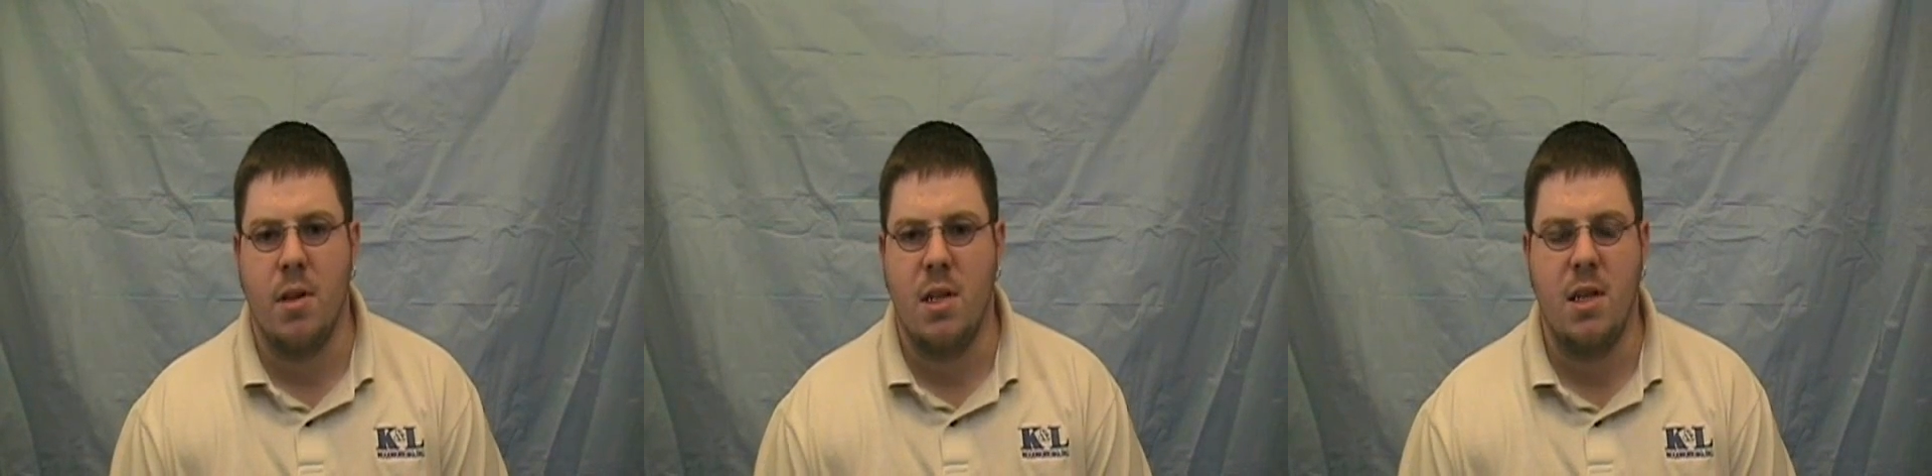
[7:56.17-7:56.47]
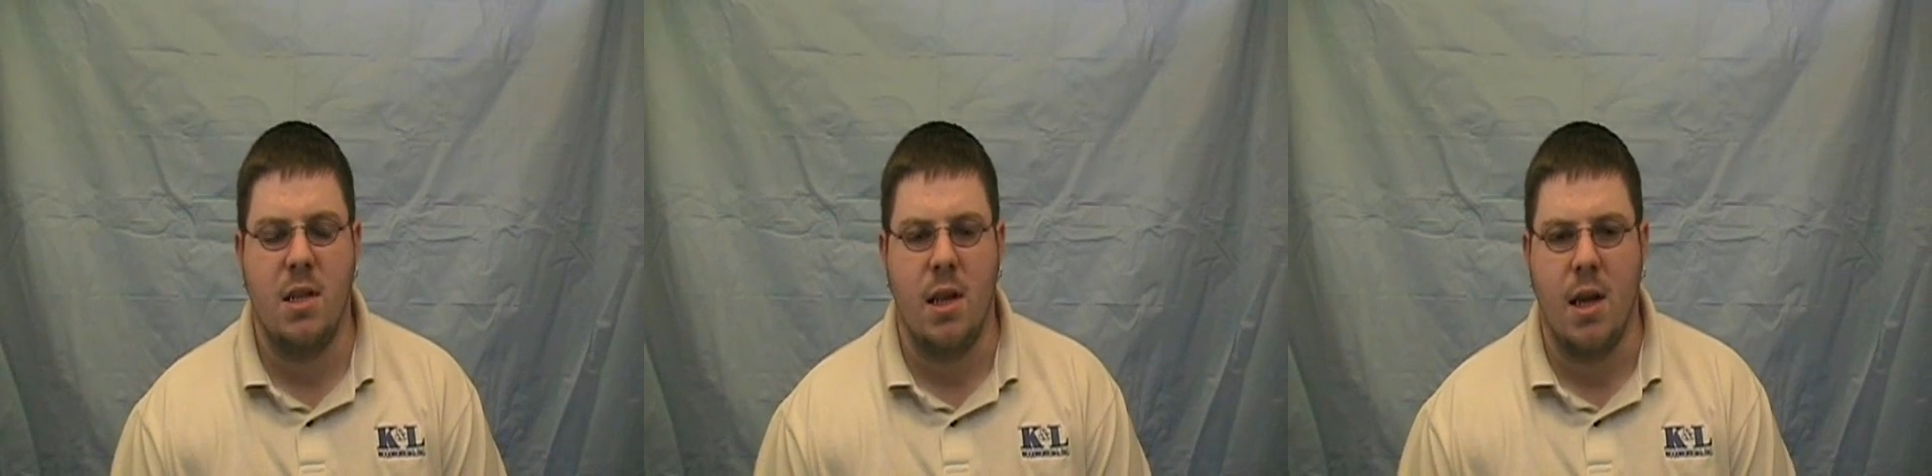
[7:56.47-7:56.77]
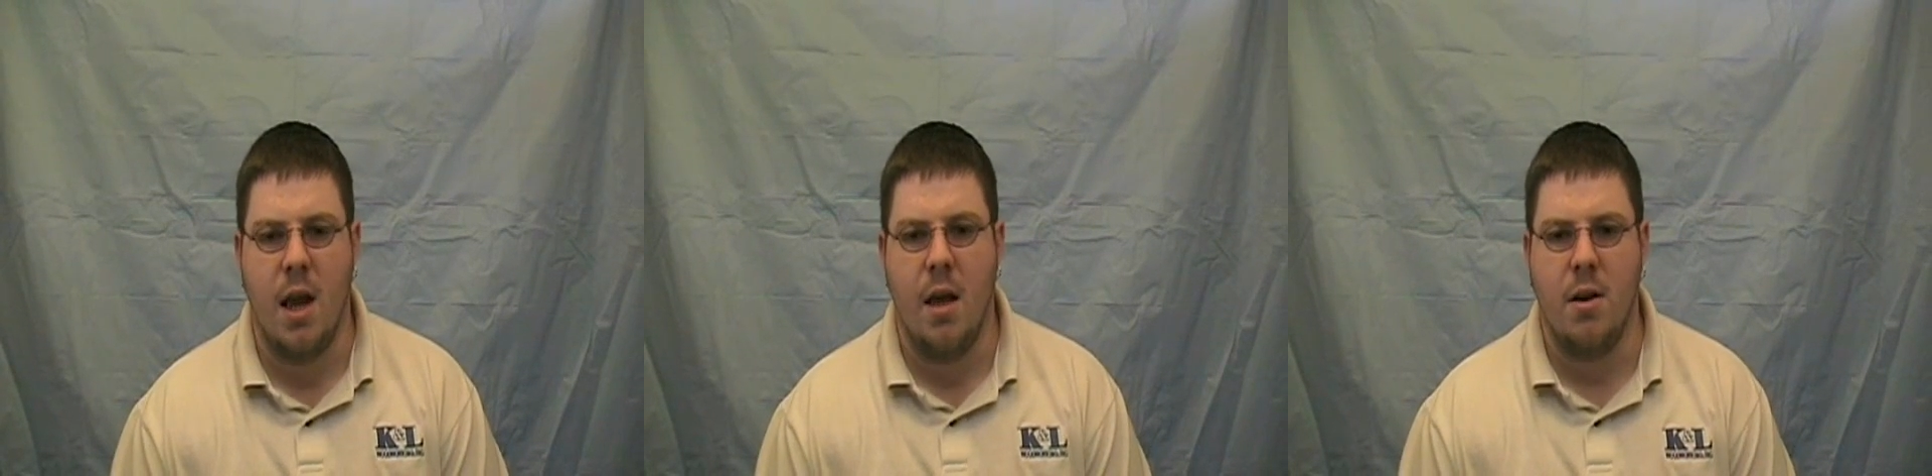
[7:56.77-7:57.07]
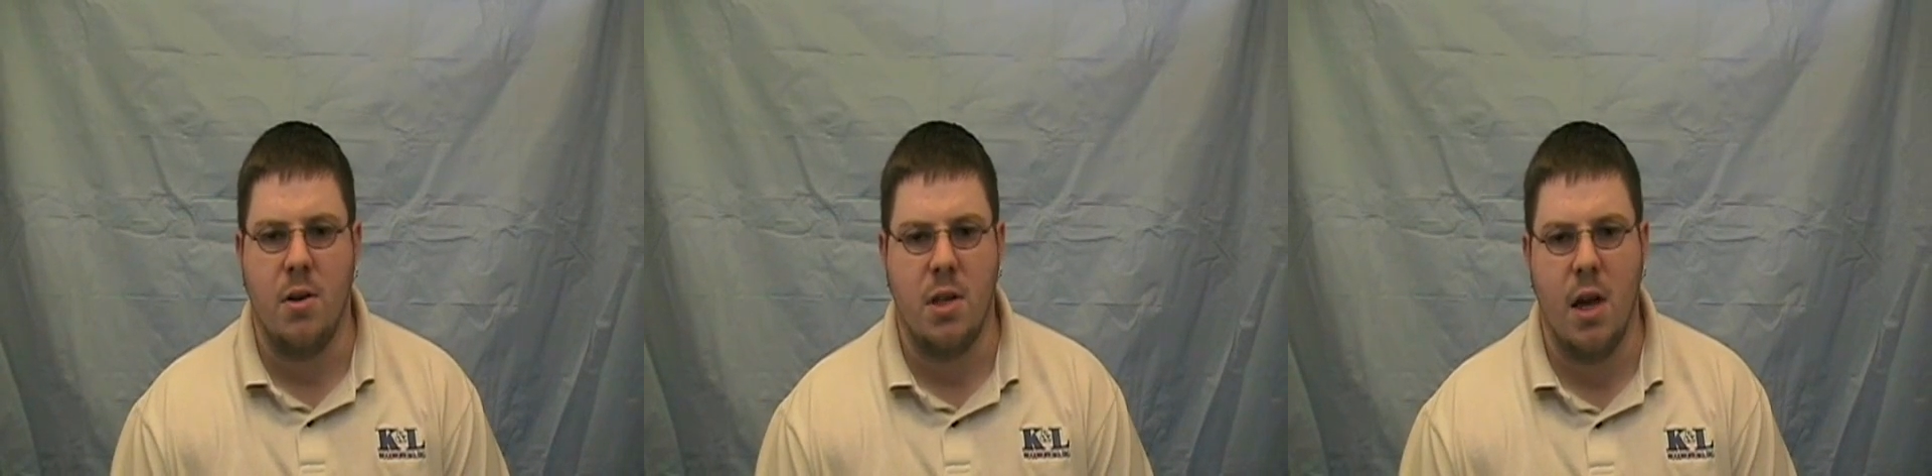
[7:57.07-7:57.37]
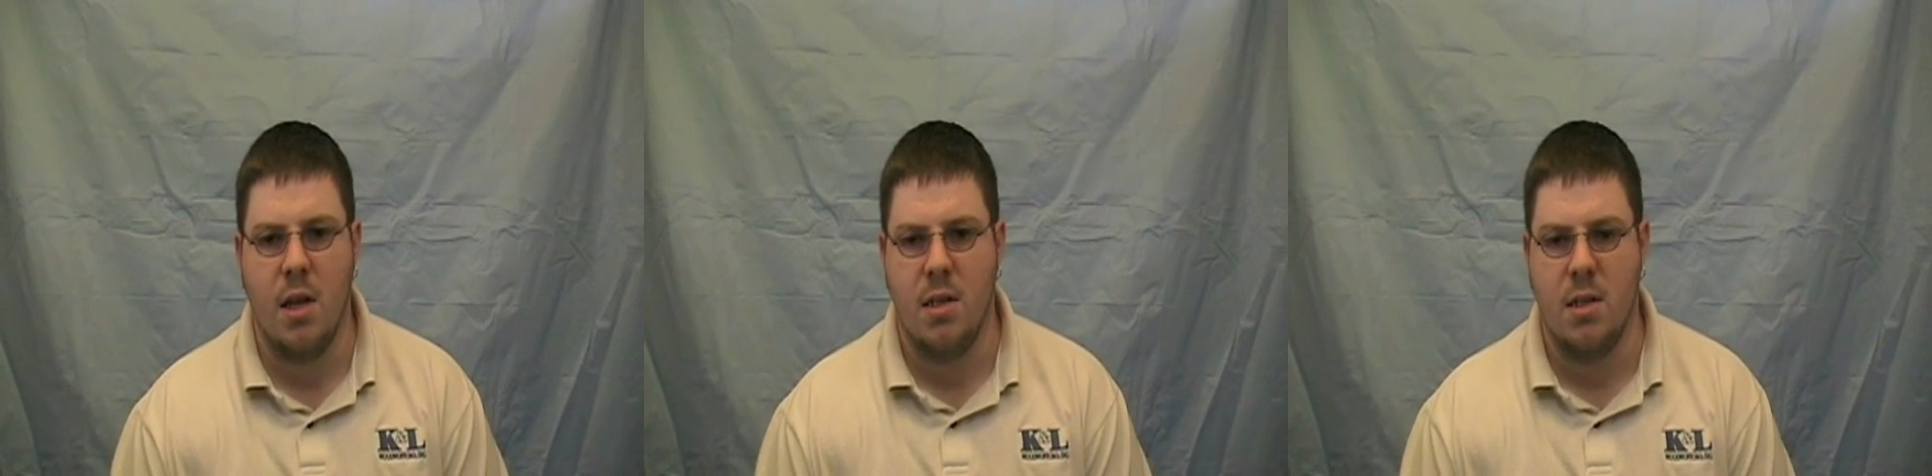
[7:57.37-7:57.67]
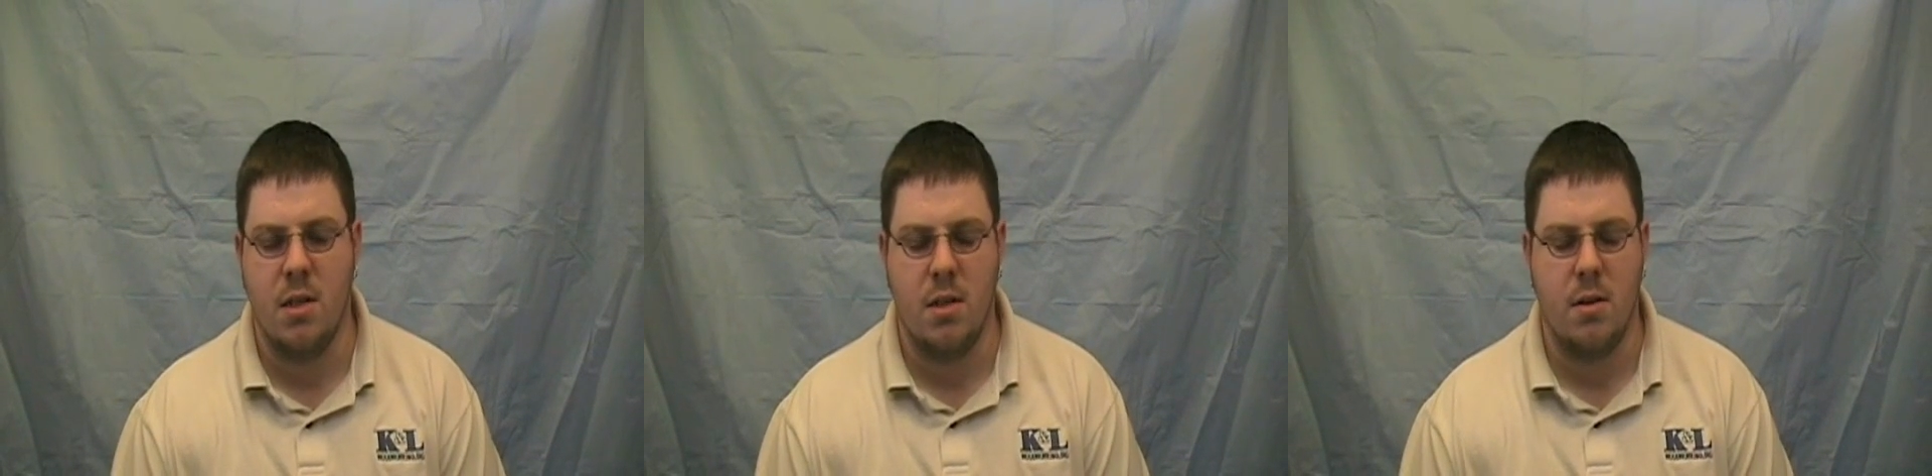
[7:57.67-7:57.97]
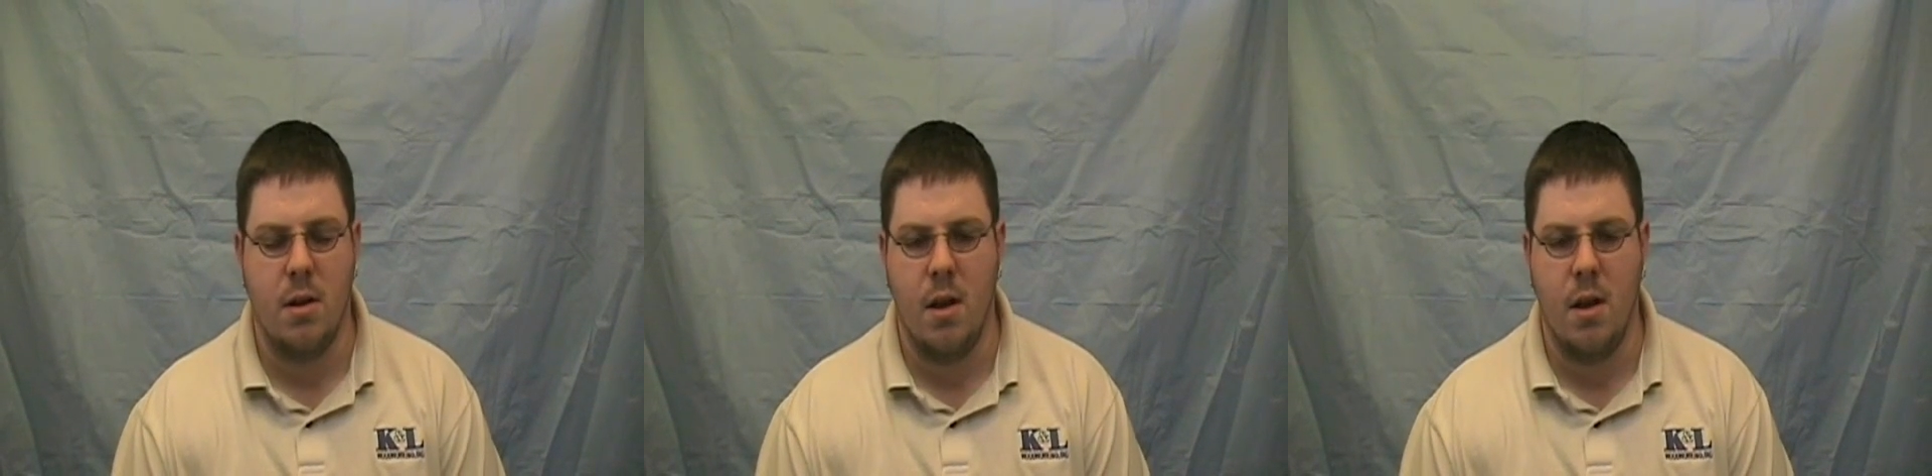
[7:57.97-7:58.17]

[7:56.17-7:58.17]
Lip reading: It's easy to get out of your sinuses,